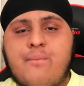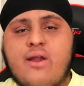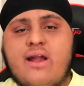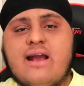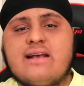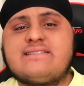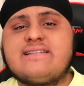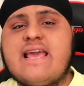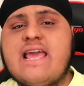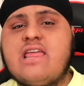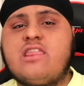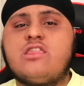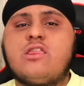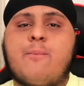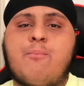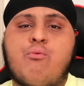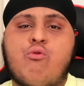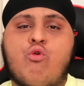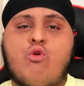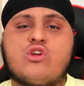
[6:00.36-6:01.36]
Because in the
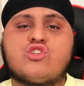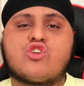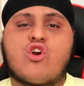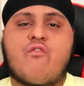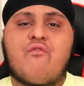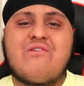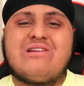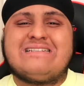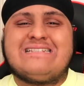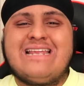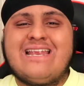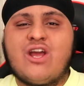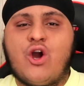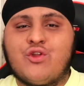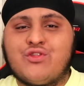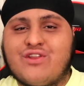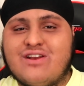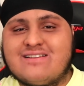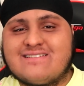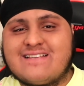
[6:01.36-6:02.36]
press conference leading
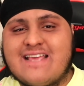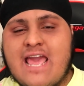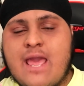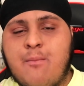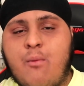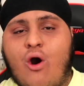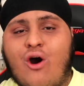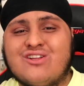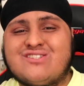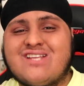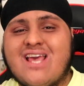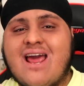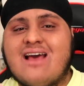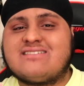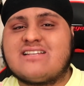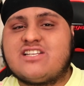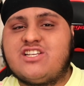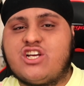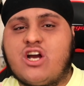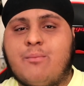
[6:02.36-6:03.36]
onto this game, Arteta
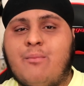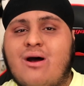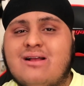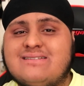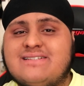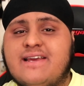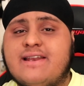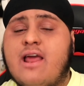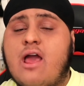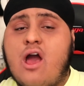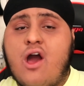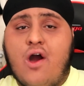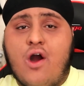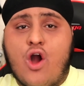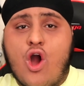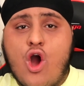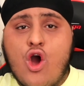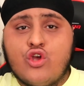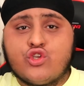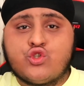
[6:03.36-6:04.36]
has actually come out and said
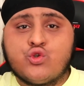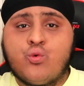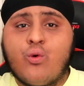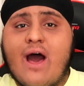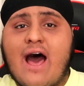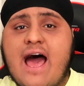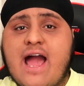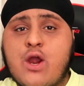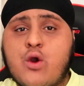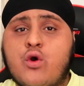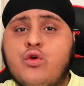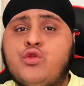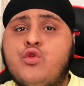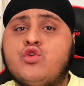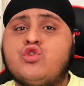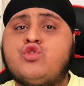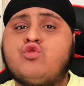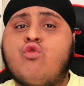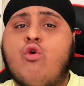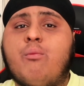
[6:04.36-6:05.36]
Ozil and
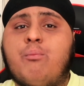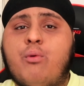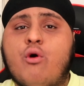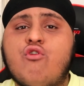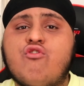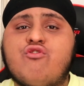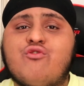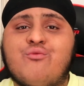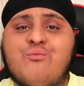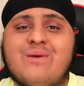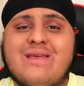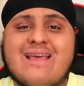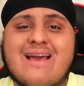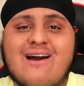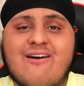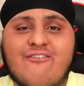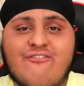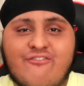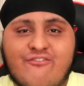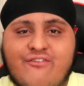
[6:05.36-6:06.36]
Guendouzi will both be
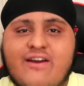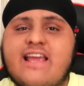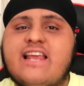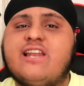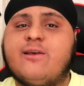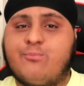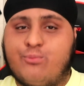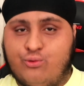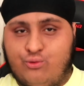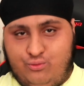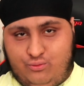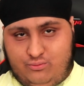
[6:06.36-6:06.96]
available.